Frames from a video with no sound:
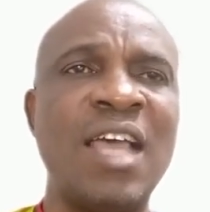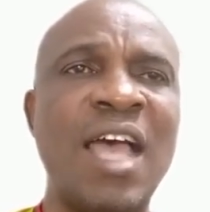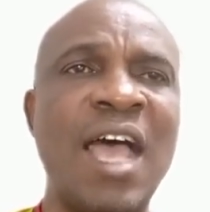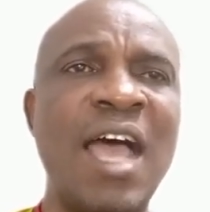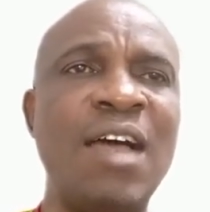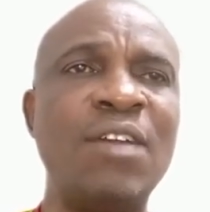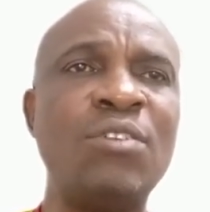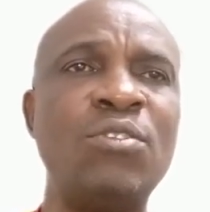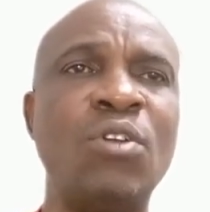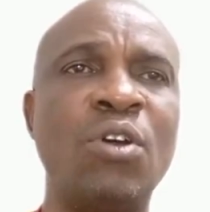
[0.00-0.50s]

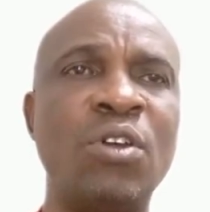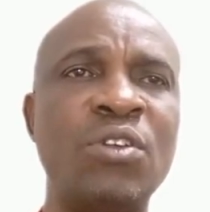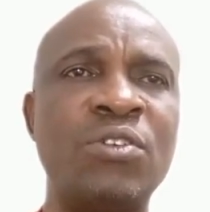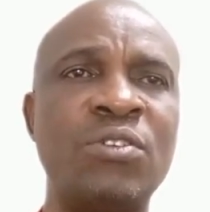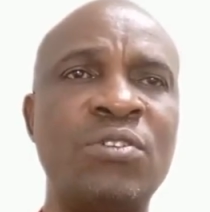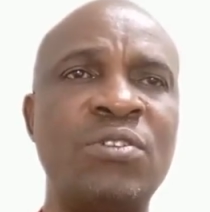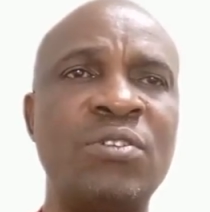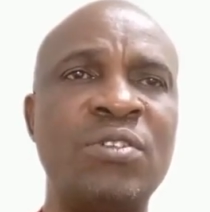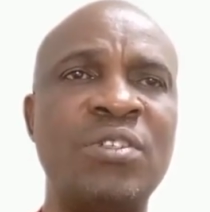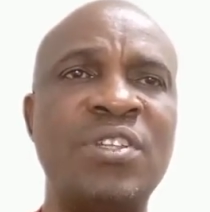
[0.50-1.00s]
how
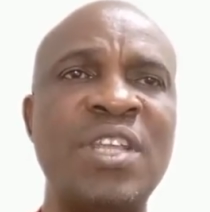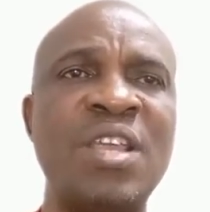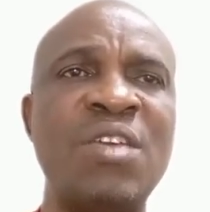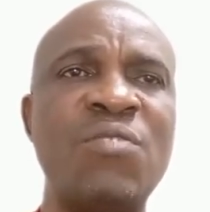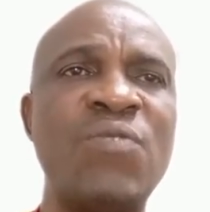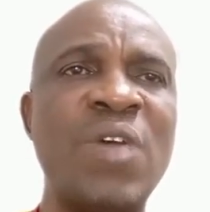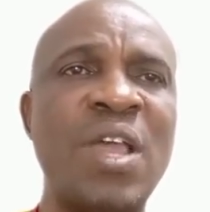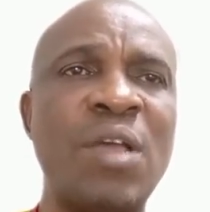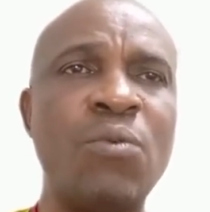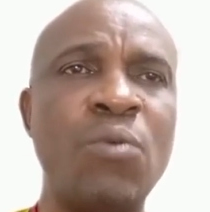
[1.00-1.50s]
does
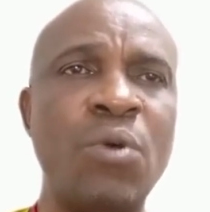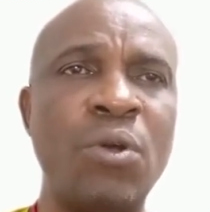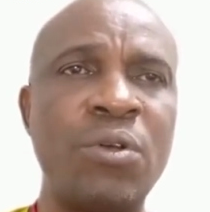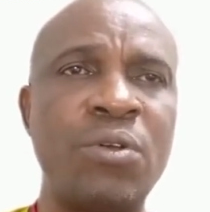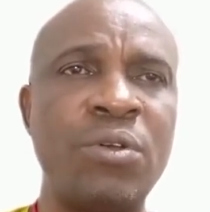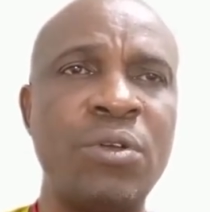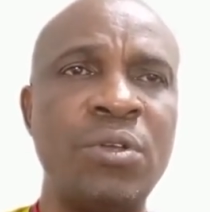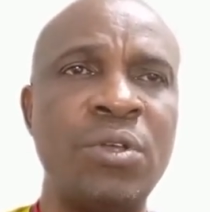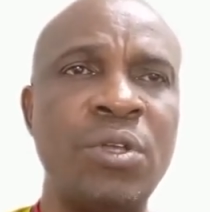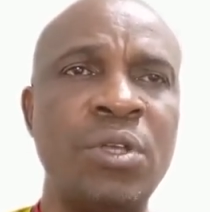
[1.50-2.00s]
ZenFi
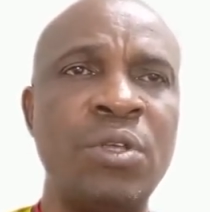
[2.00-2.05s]
work?